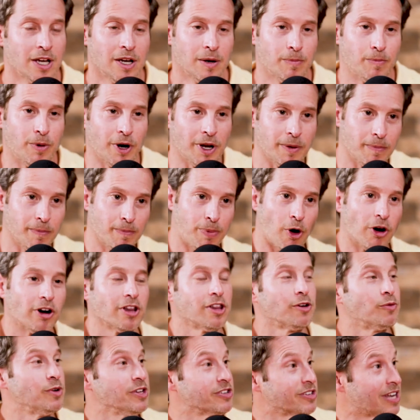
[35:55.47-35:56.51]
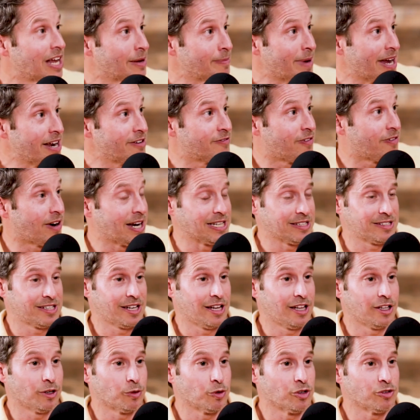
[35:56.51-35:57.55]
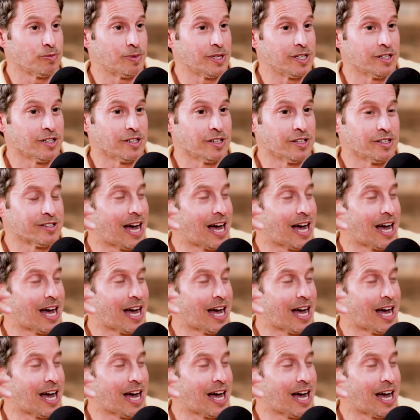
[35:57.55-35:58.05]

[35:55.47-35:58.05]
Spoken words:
but part of the reason I made Finding Sandler was because